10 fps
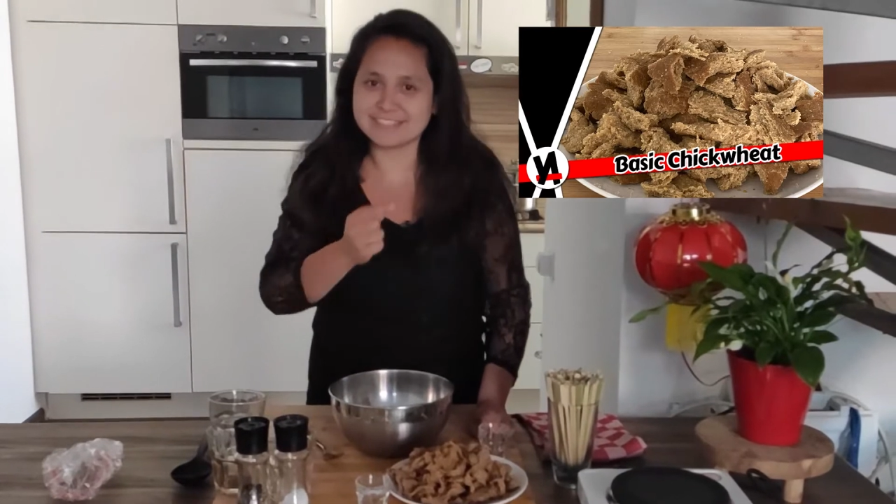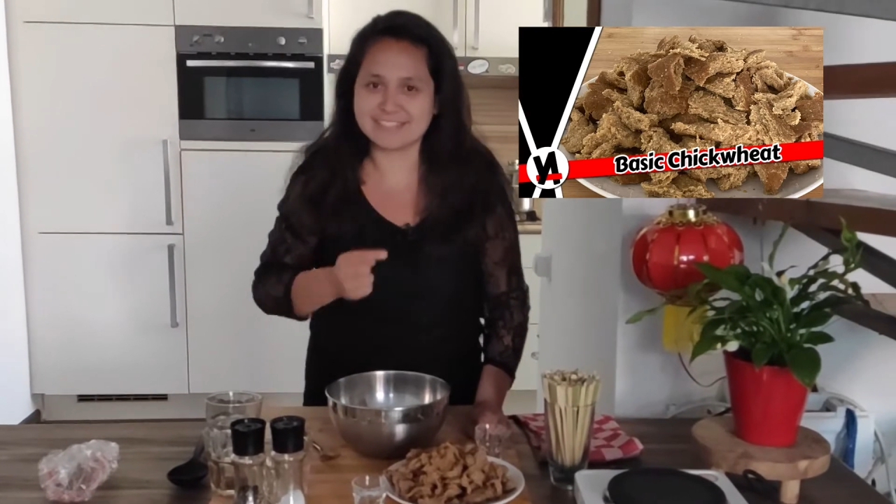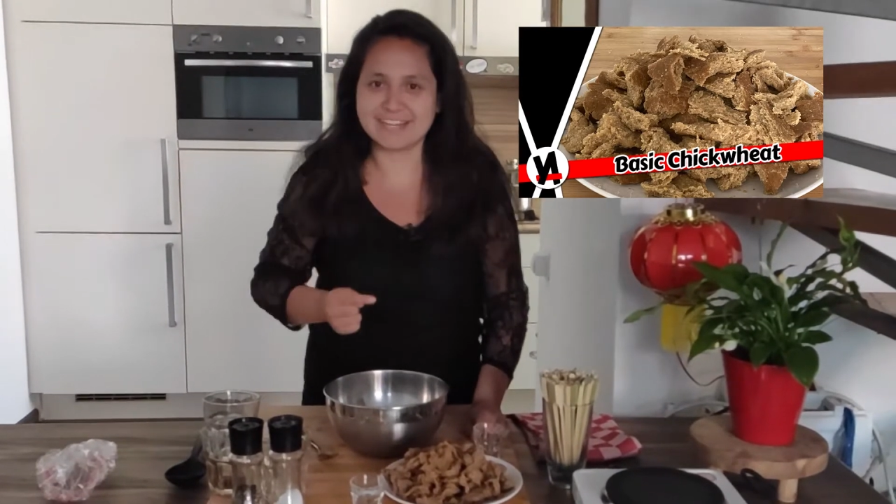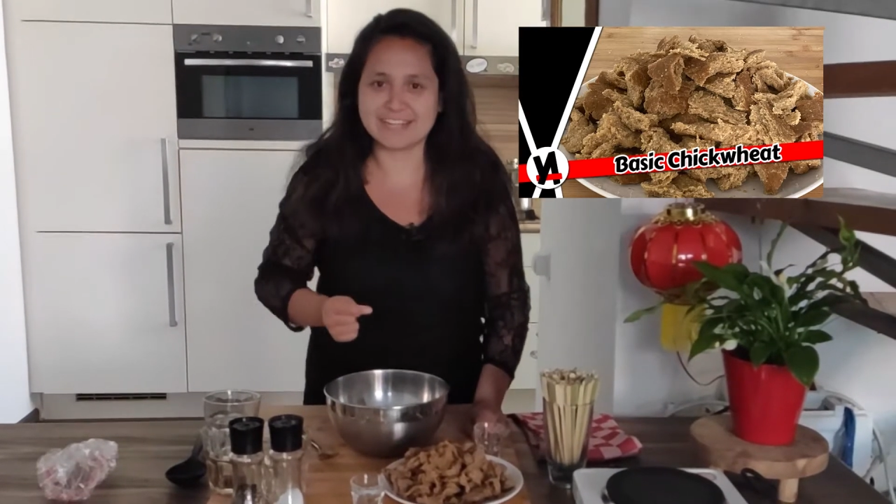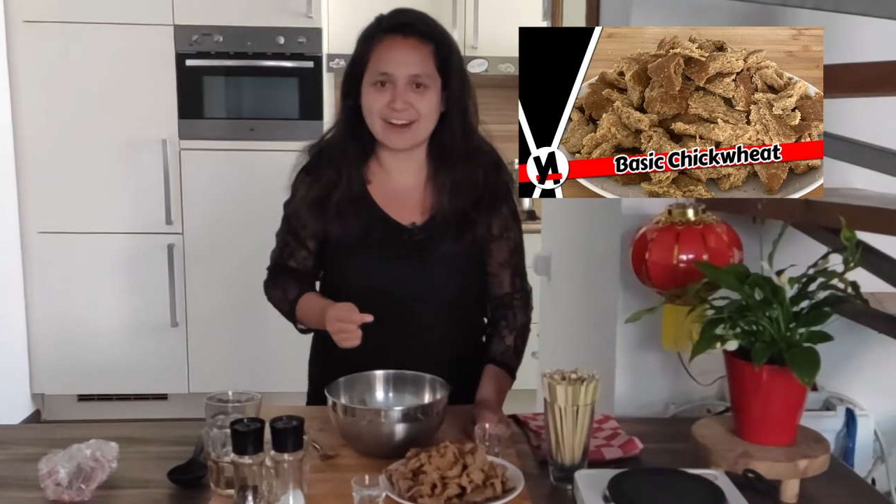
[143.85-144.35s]

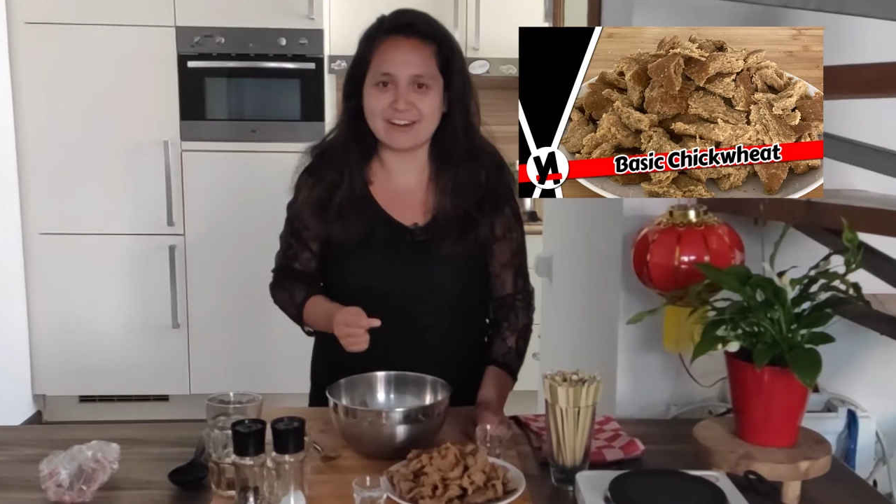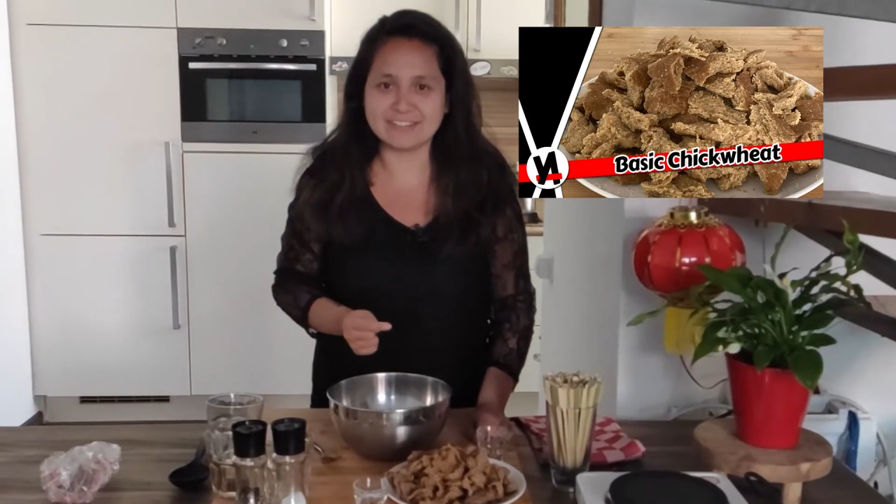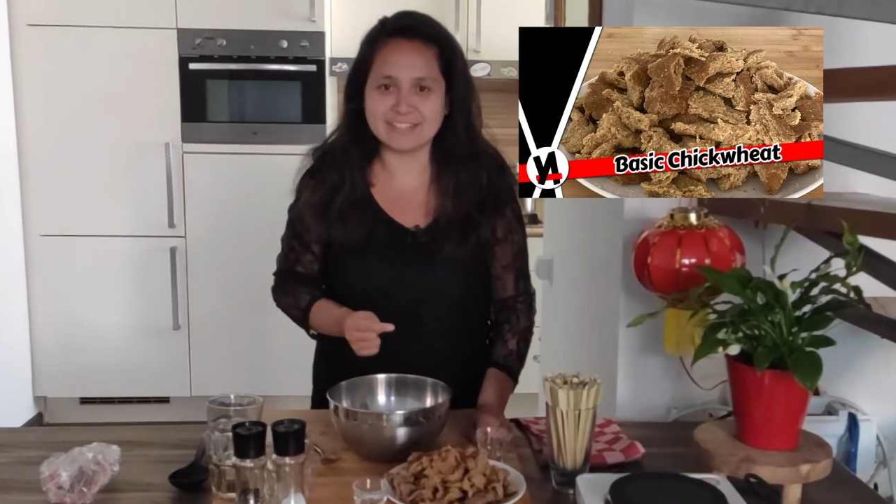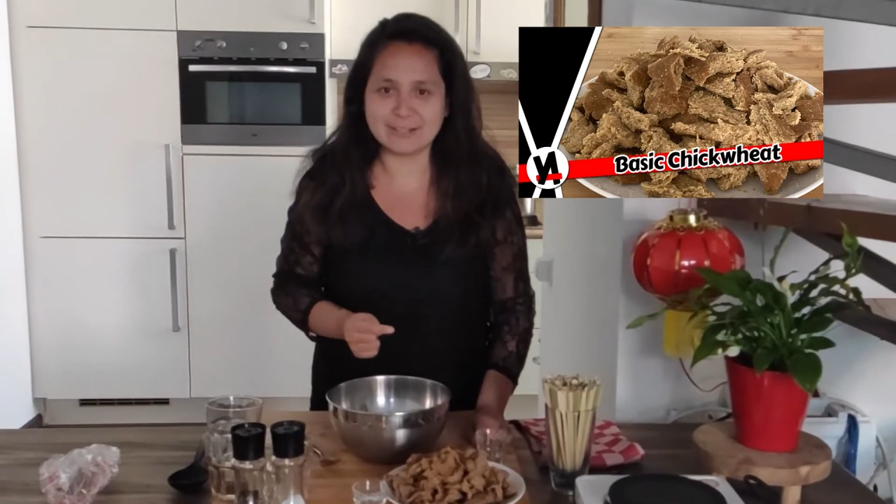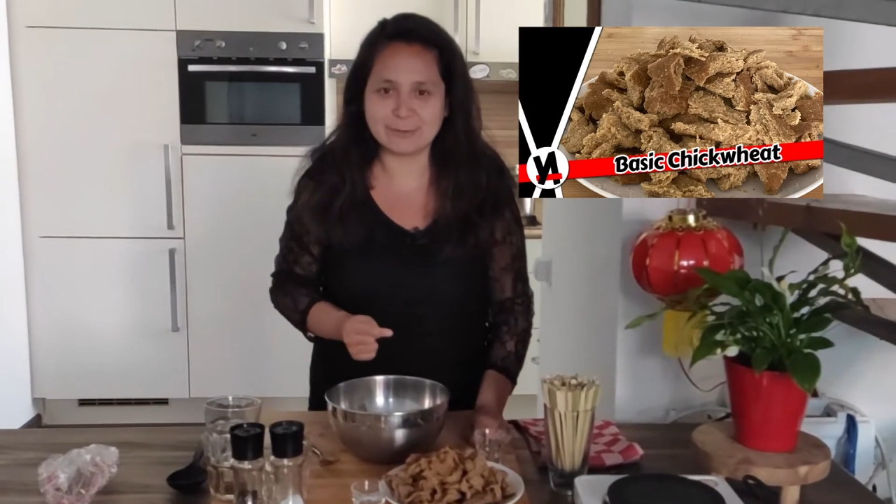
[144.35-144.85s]
click on
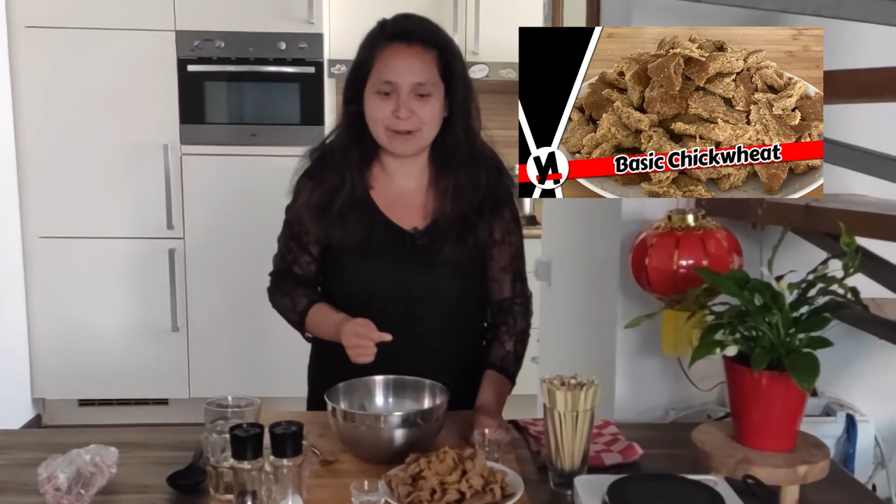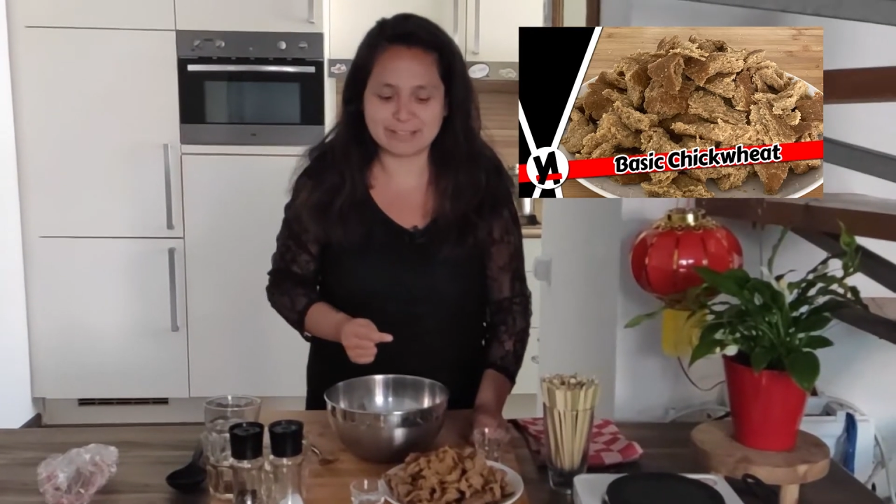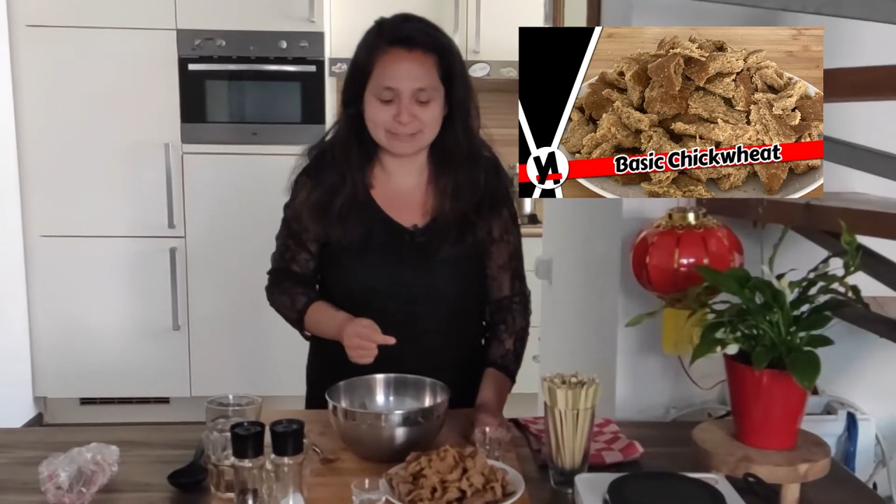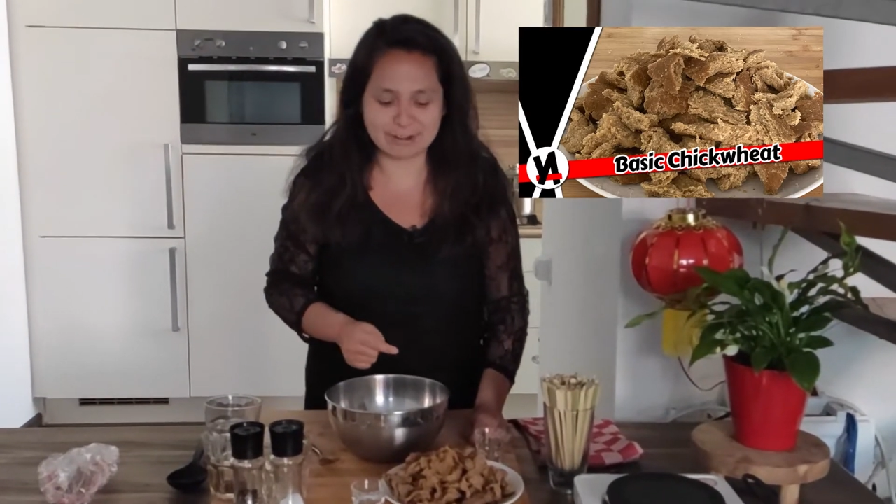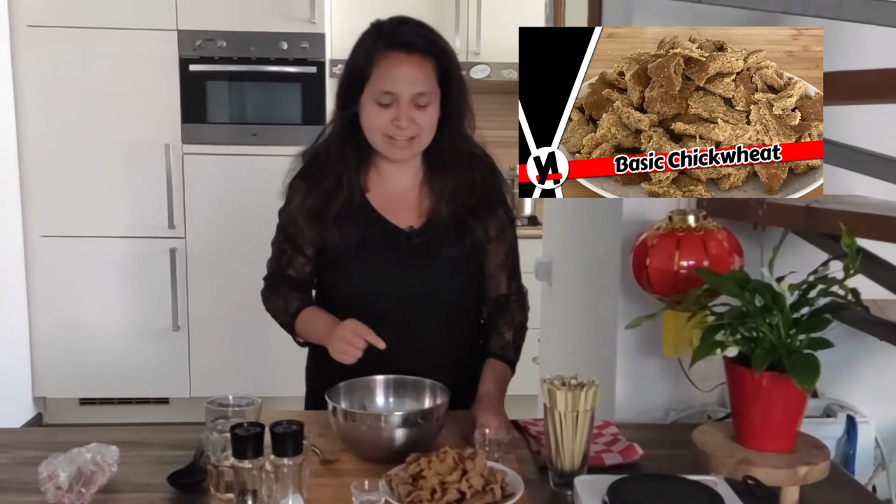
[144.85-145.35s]
the little
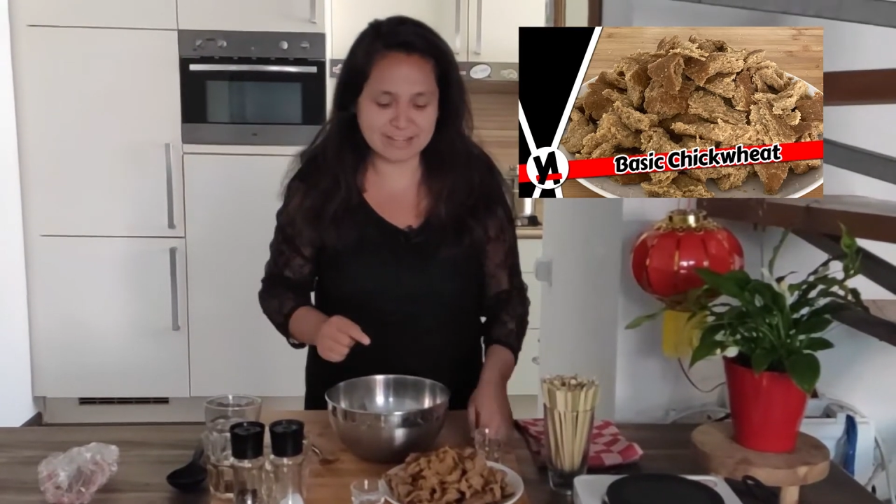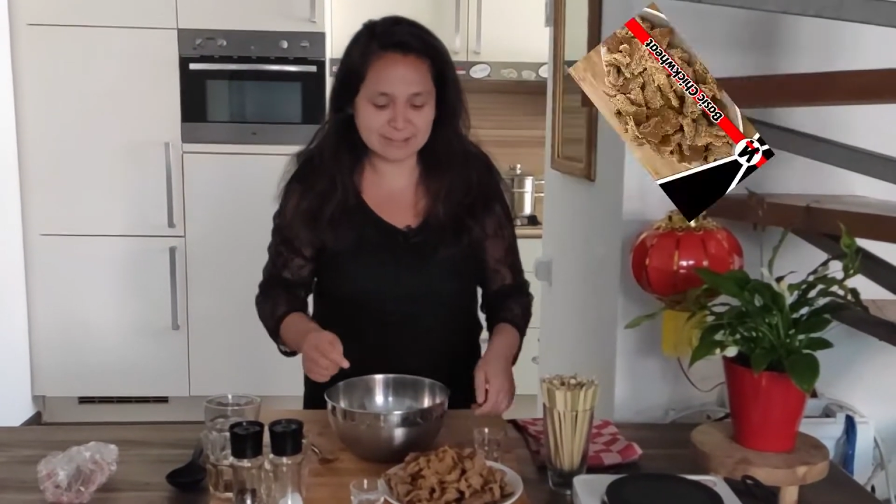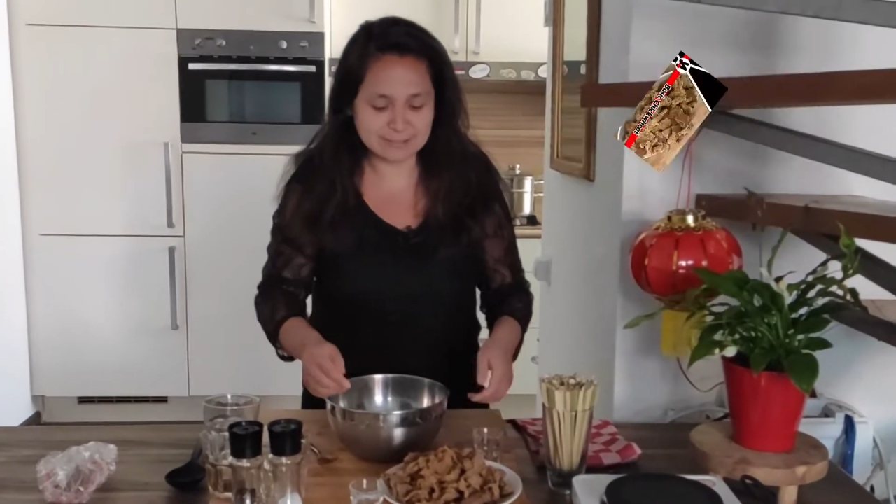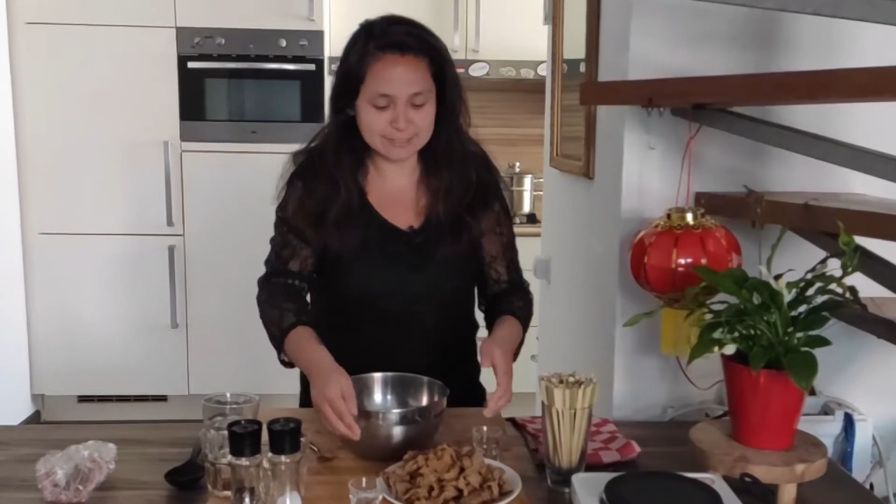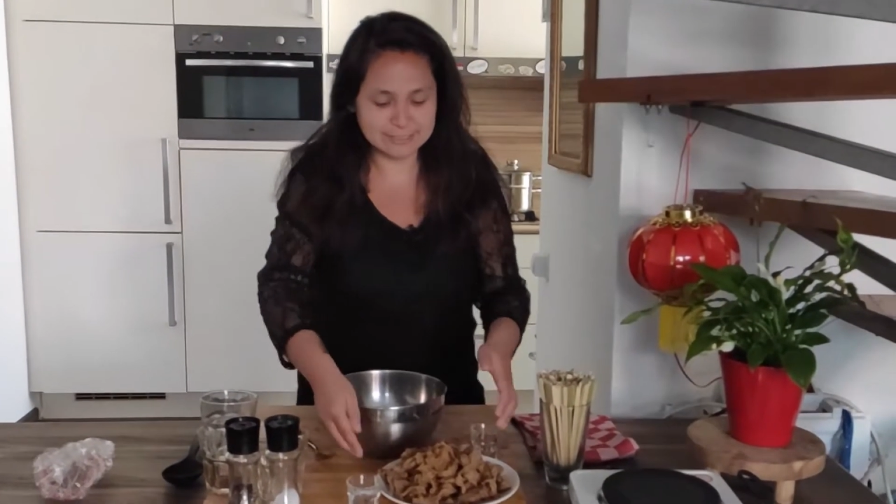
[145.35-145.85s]
box right now.